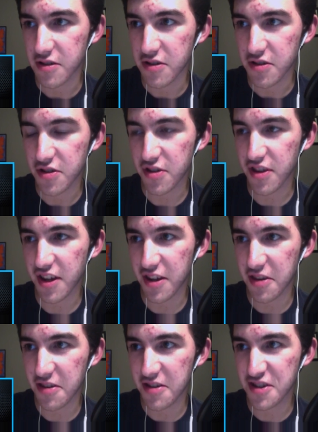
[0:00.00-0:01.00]
So
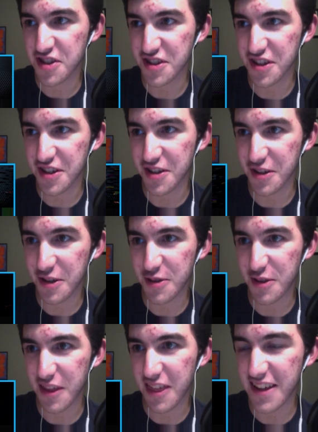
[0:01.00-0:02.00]
then she's gonna look
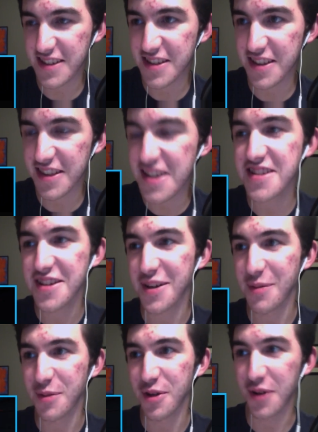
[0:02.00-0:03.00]
through. The is this
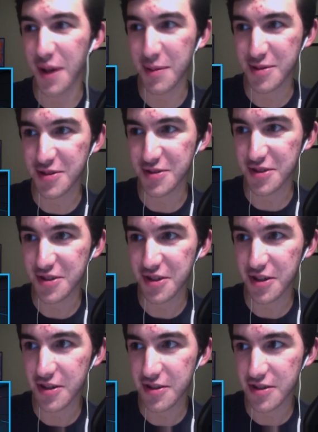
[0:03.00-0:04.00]
gonna be the whole episode? Just
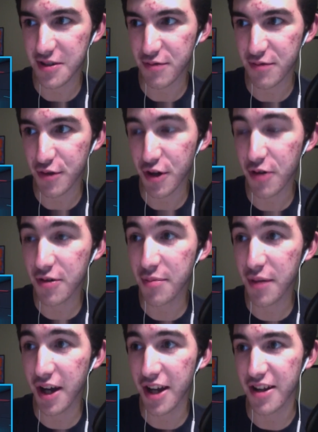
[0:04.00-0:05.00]
her surfing? Through? Oh,
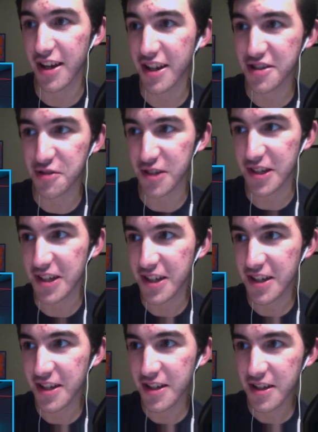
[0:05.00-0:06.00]
never mind. Actually,
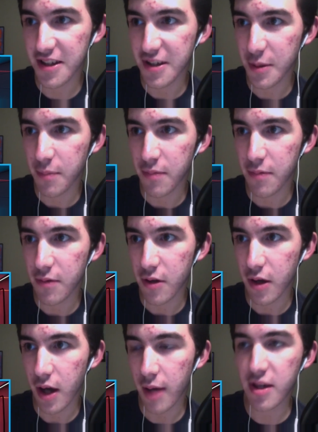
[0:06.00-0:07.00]

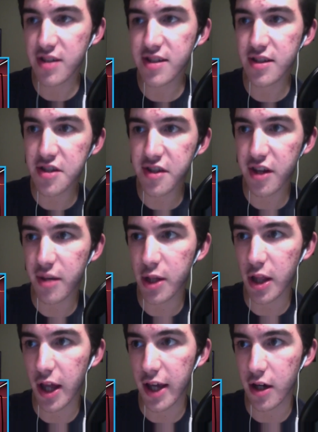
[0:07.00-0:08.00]
I'm guessing this is gonna
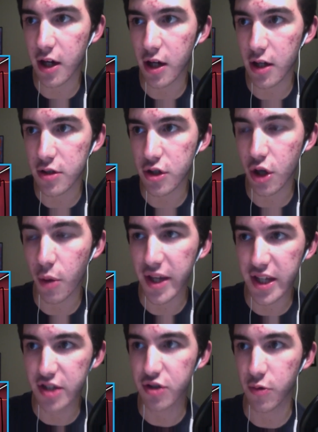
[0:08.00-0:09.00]
be like uh,
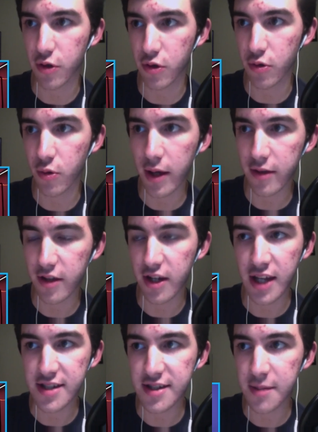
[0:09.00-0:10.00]
going into a new the
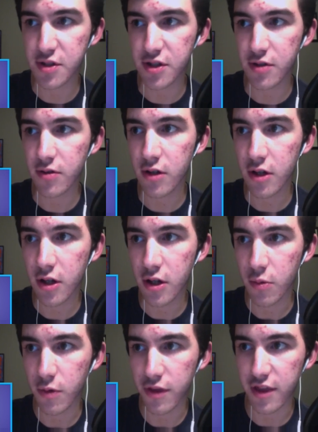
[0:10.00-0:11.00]
next episode
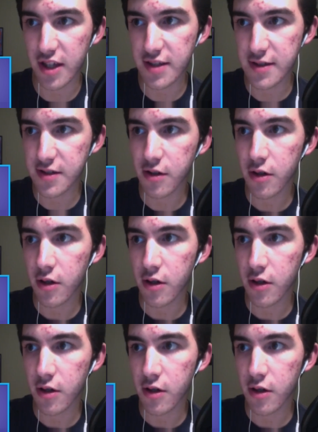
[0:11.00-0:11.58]
with this,